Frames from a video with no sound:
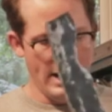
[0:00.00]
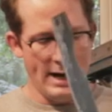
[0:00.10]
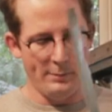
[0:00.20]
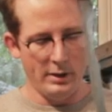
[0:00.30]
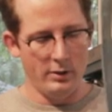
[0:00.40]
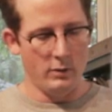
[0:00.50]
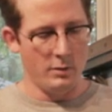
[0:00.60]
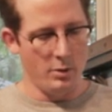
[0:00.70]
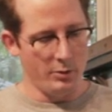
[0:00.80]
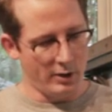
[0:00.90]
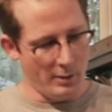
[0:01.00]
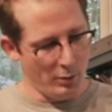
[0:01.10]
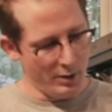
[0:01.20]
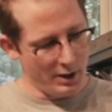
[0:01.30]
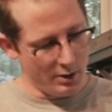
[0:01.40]
happened over those
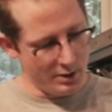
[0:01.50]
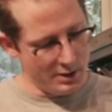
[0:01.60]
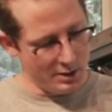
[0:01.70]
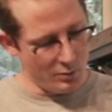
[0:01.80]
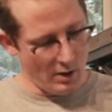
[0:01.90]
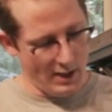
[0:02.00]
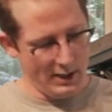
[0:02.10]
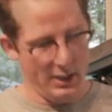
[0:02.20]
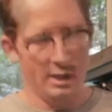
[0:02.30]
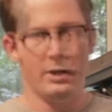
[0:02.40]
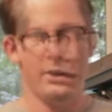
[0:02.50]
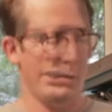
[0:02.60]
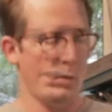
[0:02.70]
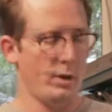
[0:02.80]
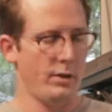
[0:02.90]
couple years is right here
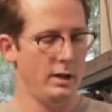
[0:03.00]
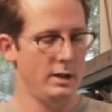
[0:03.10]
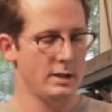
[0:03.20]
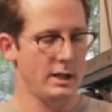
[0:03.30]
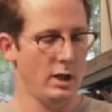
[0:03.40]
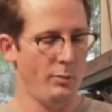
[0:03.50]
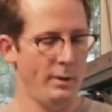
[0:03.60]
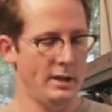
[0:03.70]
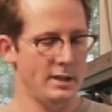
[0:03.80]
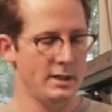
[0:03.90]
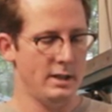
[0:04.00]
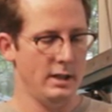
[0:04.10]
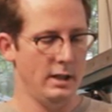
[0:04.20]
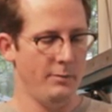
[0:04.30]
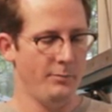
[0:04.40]
where the scale meets
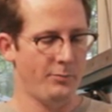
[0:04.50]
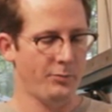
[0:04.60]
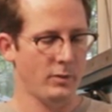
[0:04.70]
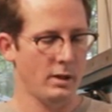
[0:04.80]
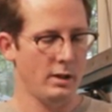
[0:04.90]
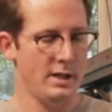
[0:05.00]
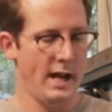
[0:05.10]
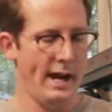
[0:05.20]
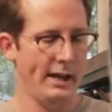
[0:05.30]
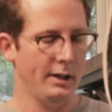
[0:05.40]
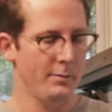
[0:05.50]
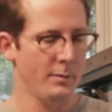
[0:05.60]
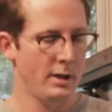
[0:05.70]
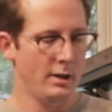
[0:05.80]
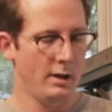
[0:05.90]
the tang,
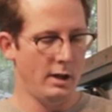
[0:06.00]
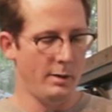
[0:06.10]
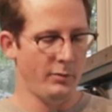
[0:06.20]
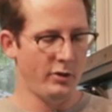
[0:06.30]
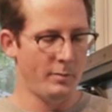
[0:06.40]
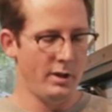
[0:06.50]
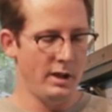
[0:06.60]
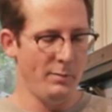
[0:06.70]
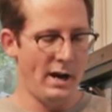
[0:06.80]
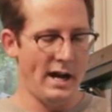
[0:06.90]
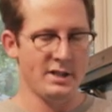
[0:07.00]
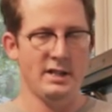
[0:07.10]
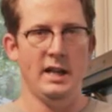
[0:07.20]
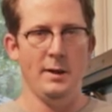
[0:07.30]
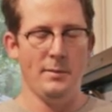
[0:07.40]
um, some of the
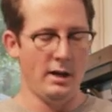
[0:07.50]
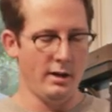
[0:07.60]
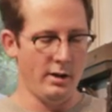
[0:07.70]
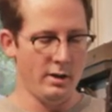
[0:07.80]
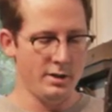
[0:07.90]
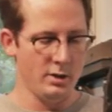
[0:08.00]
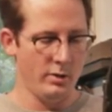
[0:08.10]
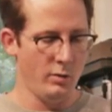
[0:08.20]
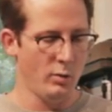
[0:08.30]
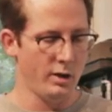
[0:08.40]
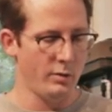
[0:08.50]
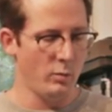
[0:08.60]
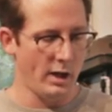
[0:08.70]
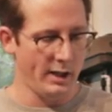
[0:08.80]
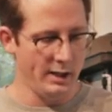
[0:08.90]
epoxy came out of there. So he wondered
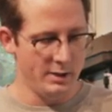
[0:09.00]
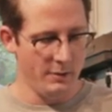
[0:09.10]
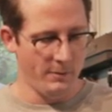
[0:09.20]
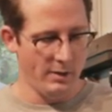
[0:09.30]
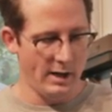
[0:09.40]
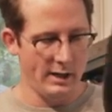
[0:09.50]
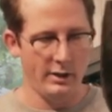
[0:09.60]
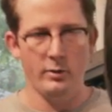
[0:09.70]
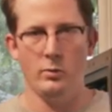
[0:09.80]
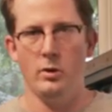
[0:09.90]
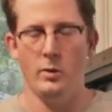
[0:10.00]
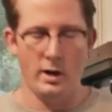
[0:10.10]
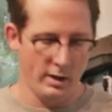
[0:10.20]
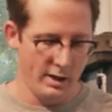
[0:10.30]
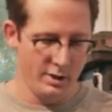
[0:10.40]
what I could do for that. And I said, well, why
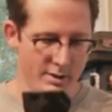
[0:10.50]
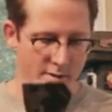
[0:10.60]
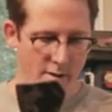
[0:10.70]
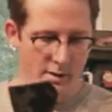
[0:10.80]
don't I just